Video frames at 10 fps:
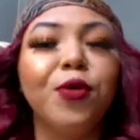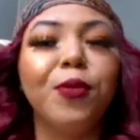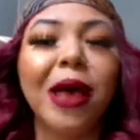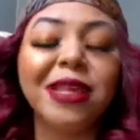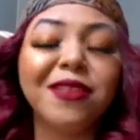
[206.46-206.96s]

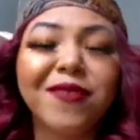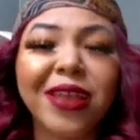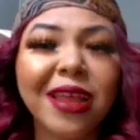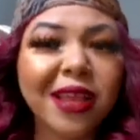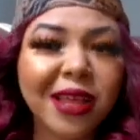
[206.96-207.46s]
as of
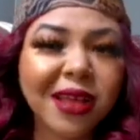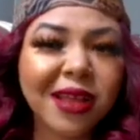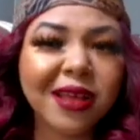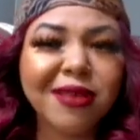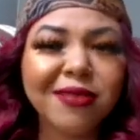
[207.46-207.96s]
lately.
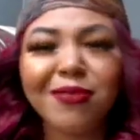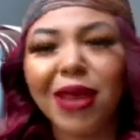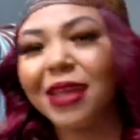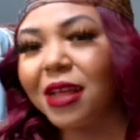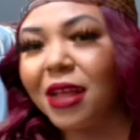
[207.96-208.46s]

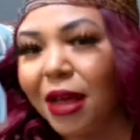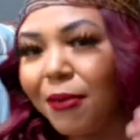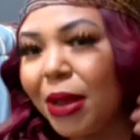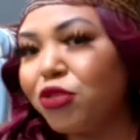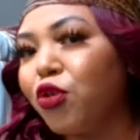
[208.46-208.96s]
Like, I'm
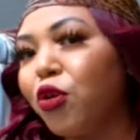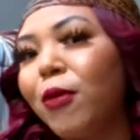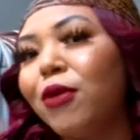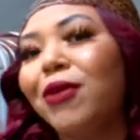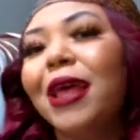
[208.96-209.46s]
not talking
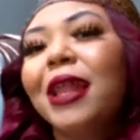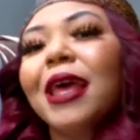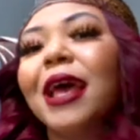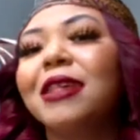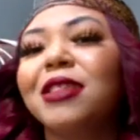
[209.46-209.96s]
about lately
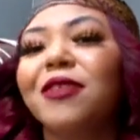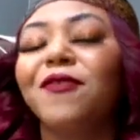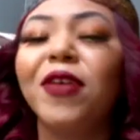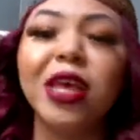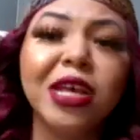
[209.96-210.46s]
as of
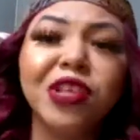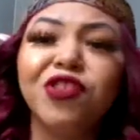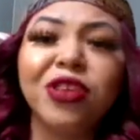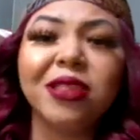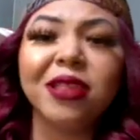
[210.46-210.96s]

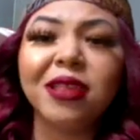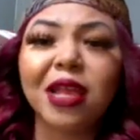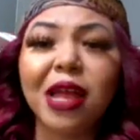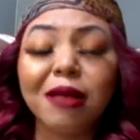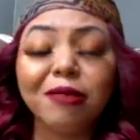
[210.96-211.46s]
just
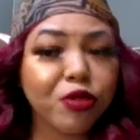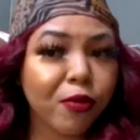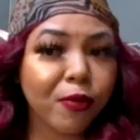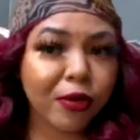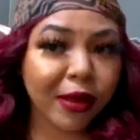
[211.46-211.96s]
yesterday. I'm talking
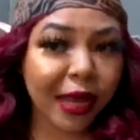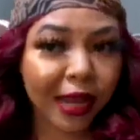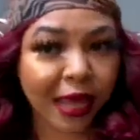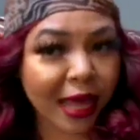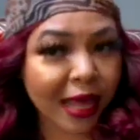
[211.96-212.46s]
about
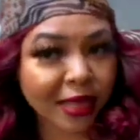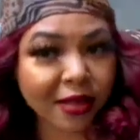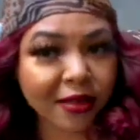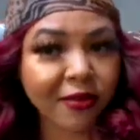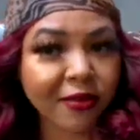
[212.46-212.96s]
lately as
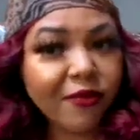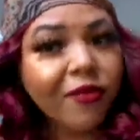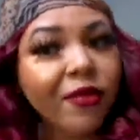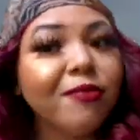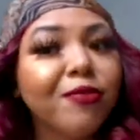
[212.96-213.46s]
of,
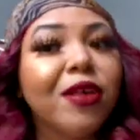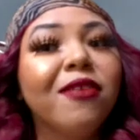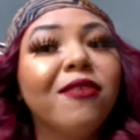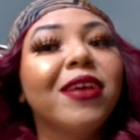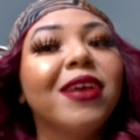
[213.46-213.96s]
I'm
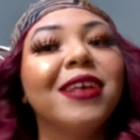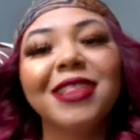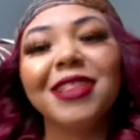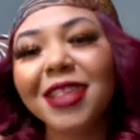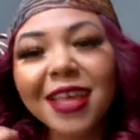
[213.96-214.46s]
sorry, because
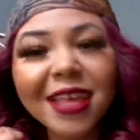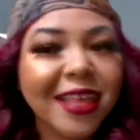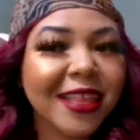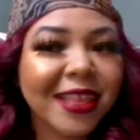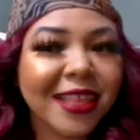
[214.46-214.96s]

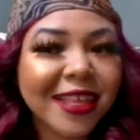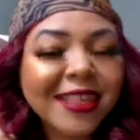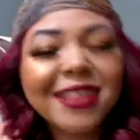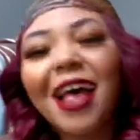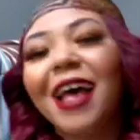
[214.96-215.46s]
the
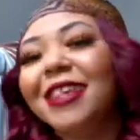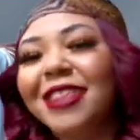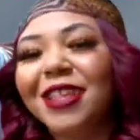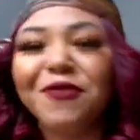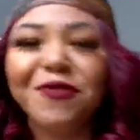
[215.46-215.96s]
size
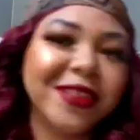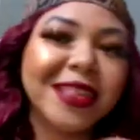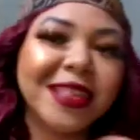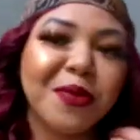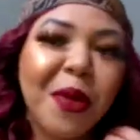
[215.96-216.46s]
difference
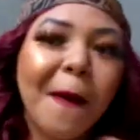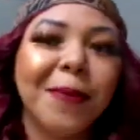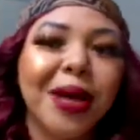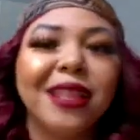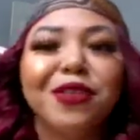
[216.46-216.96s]
is
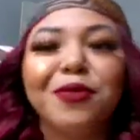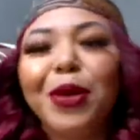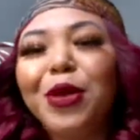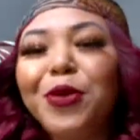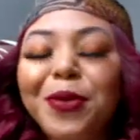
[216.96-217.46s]
bothering me a
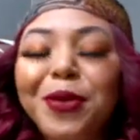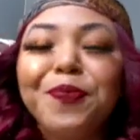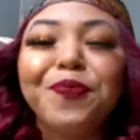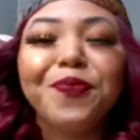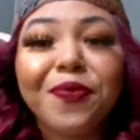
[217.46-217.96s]
little bit.
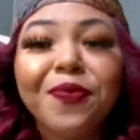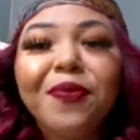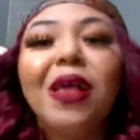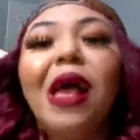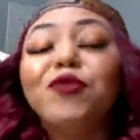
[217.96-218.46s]

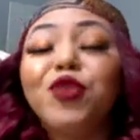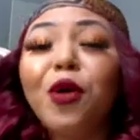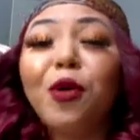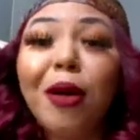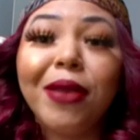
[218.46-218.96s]
I'm talking
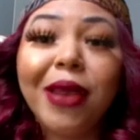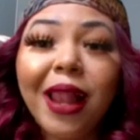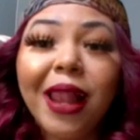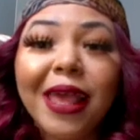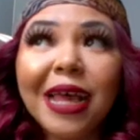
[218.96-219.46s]
about
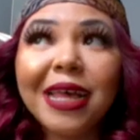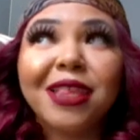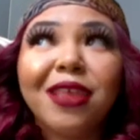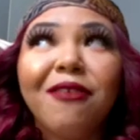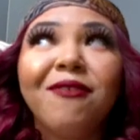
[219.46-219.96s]
lately as
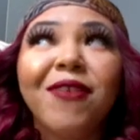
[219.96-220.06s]
of